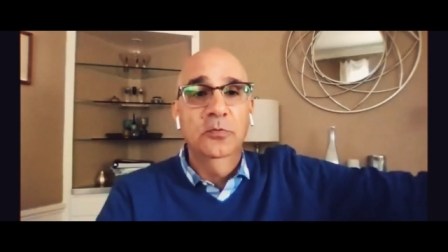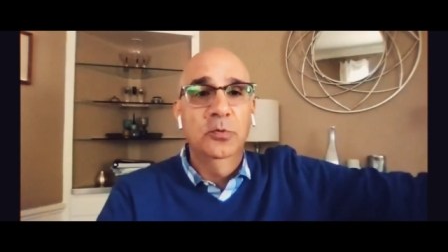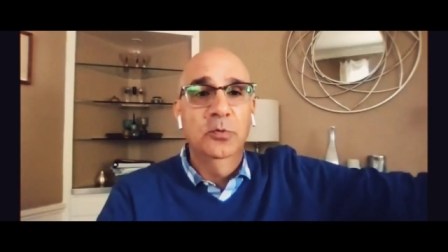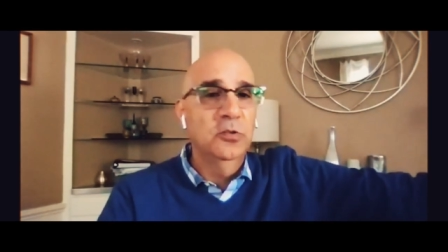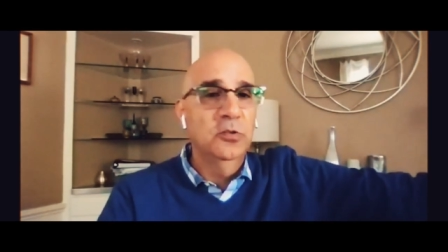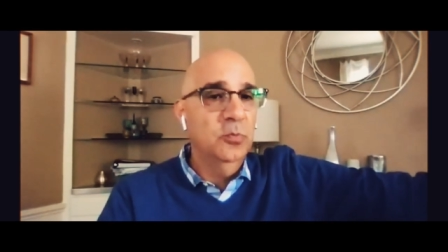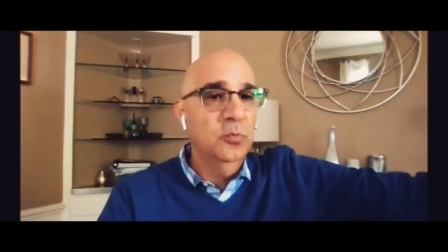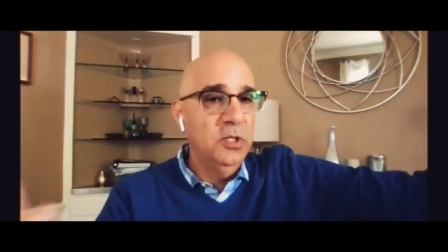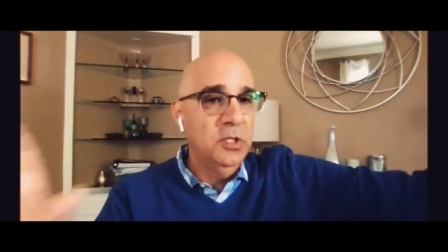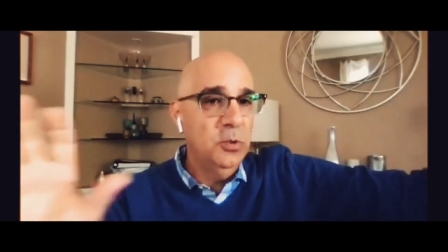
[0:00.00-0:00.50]
which
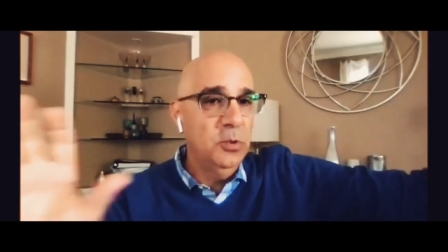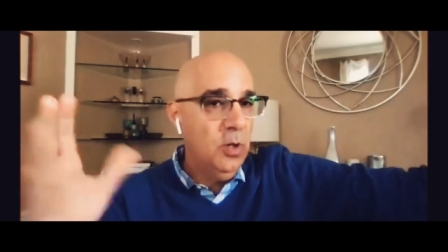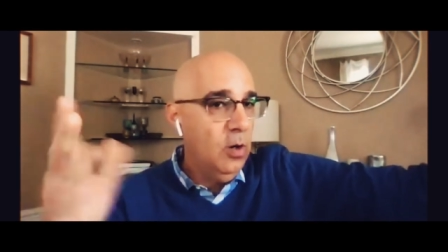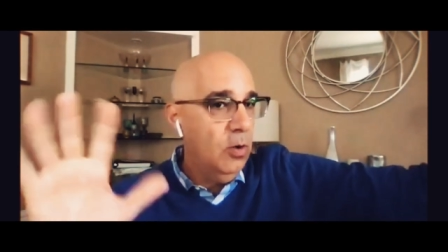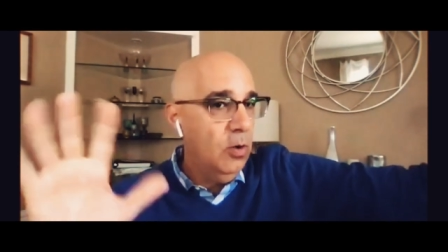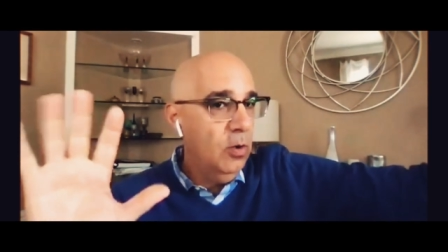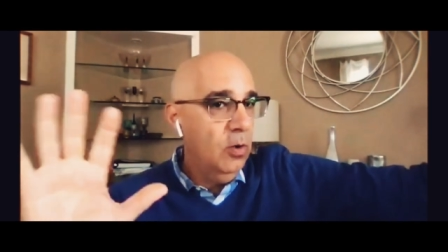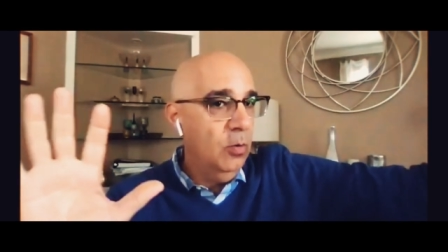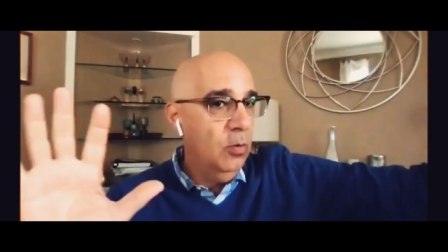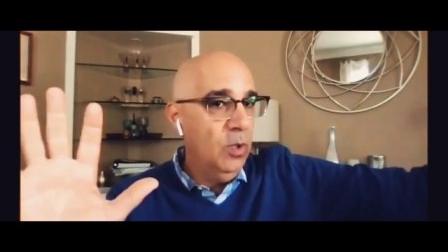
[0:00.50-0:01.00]
is what you
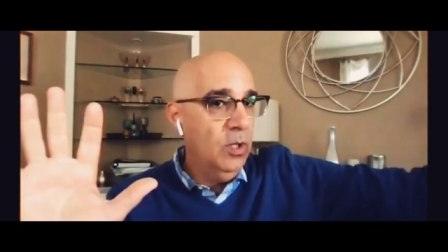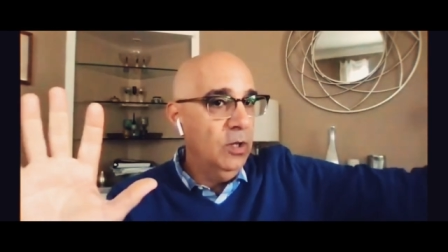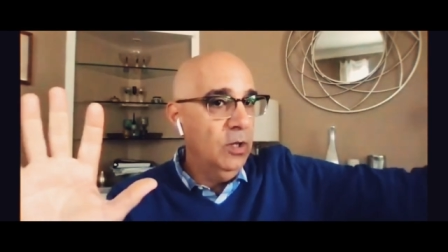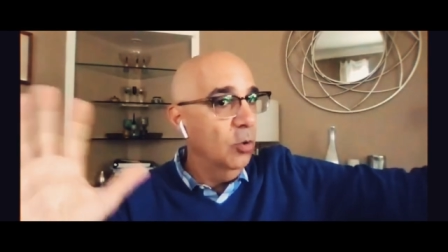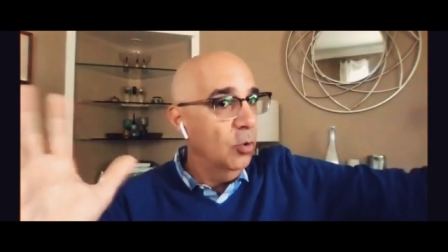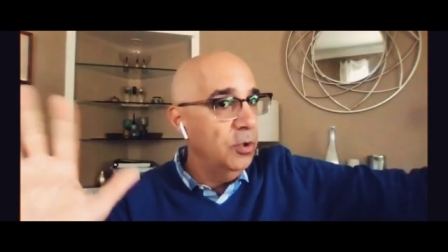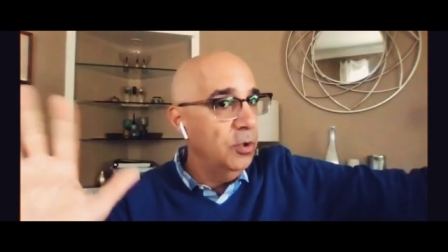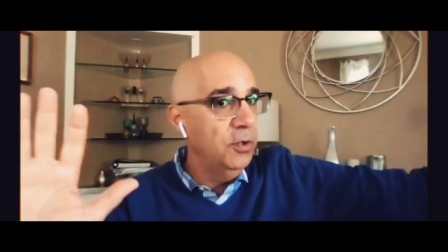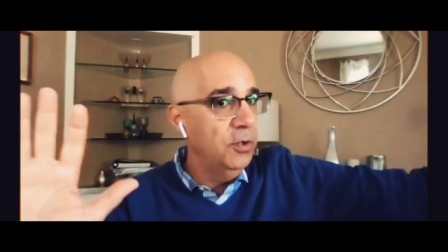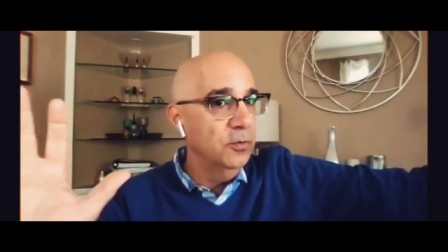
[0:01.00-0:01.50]
call what
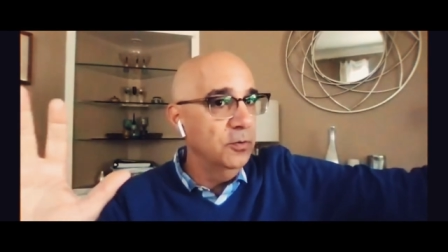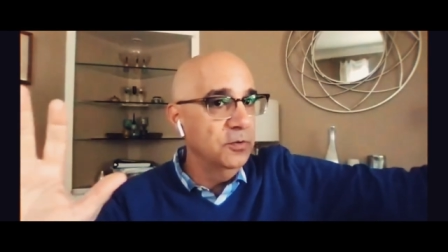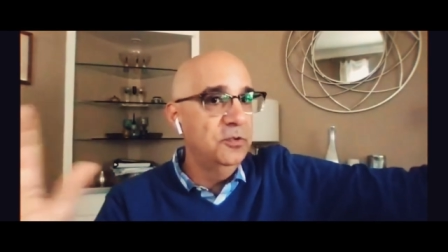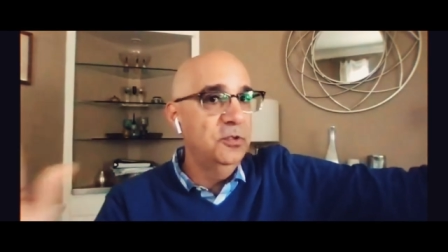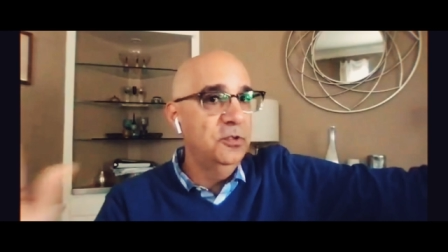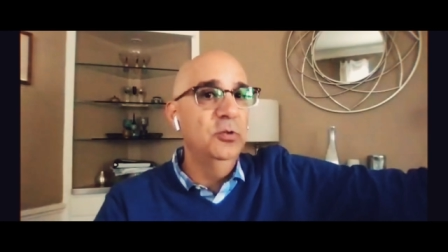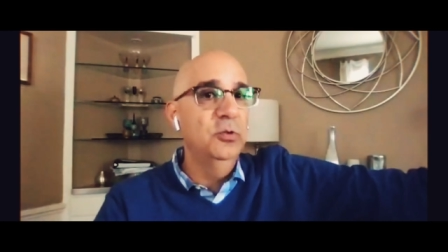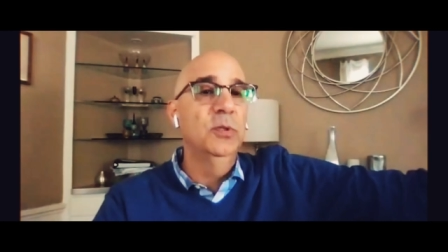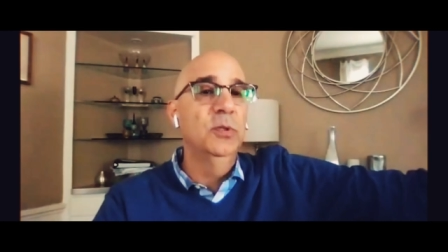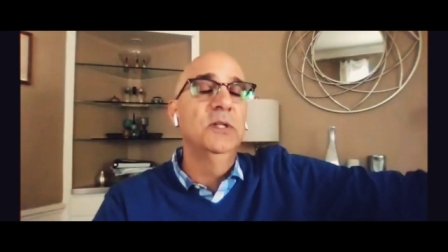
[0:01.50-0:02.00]
lawyers
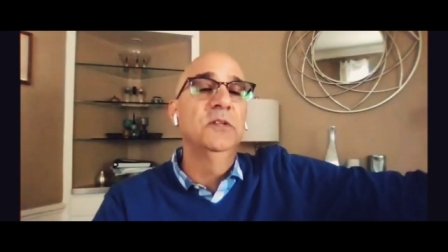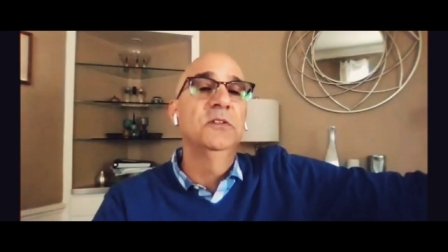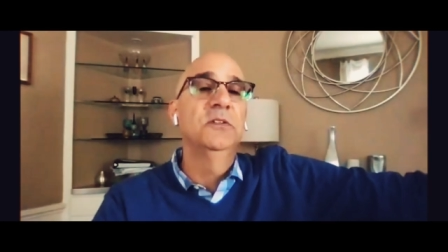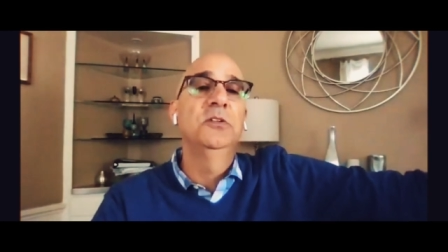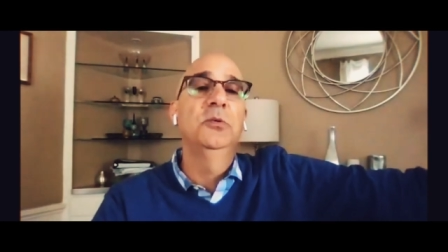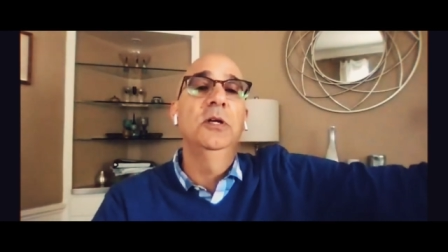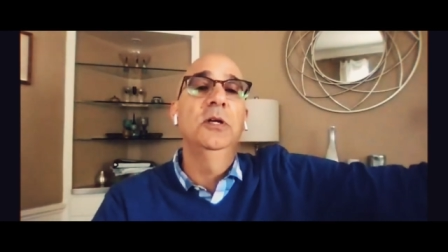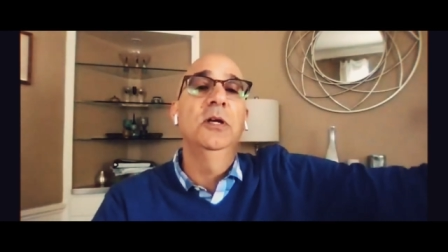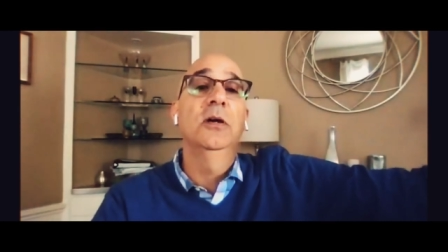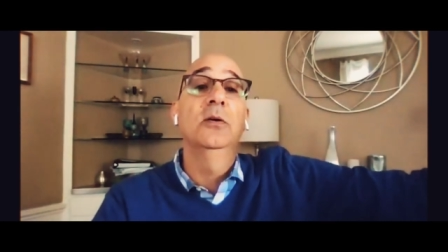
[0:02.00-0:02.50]
do in
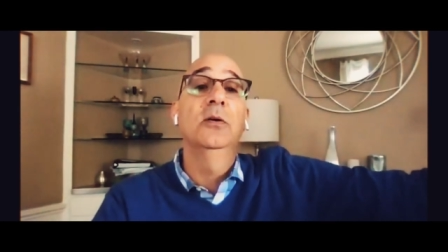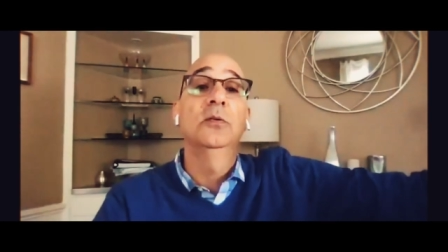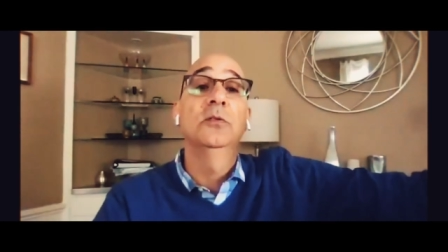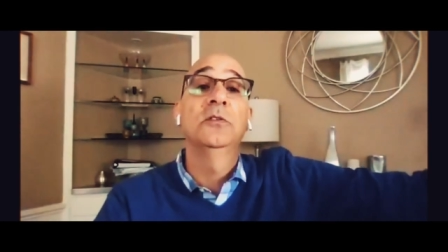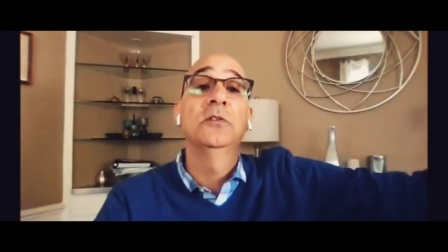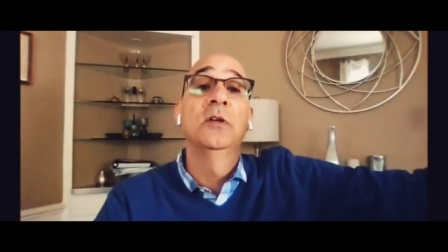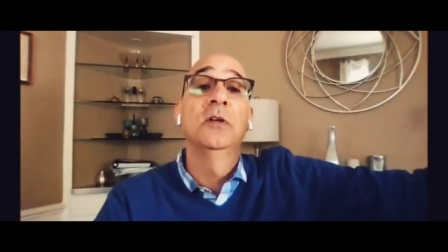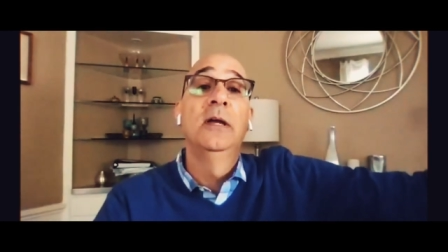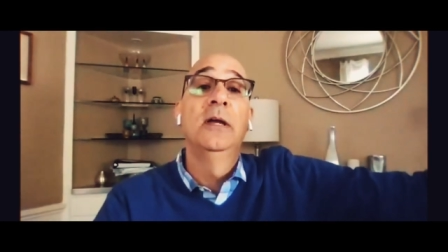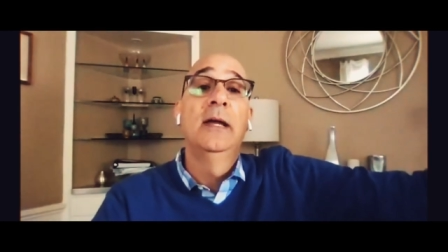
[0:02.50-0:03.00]
studios.